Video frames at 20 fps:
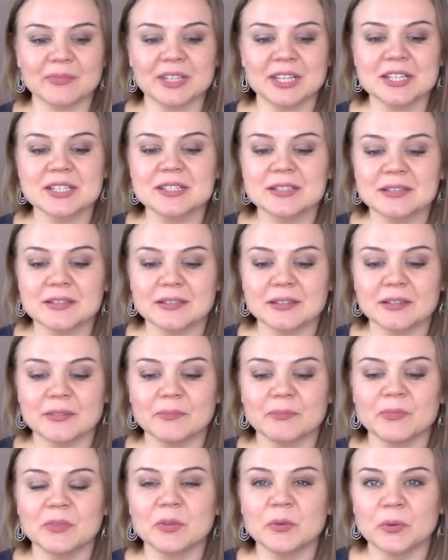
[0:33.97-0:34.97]
his
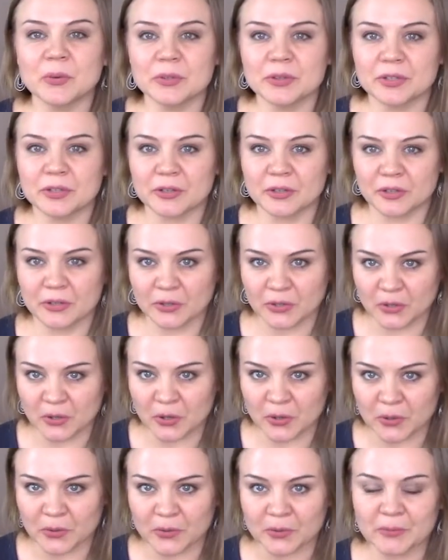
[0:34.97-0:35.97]
daughter
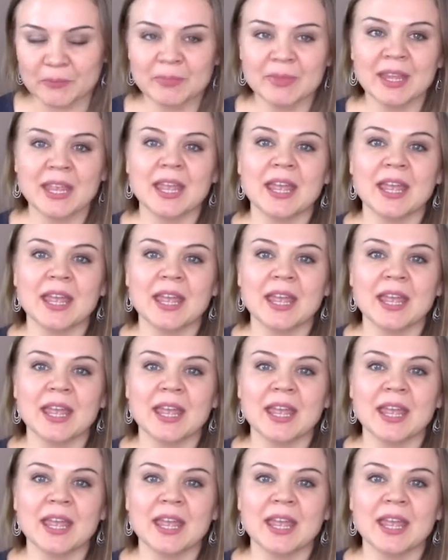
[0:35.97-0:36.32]
go.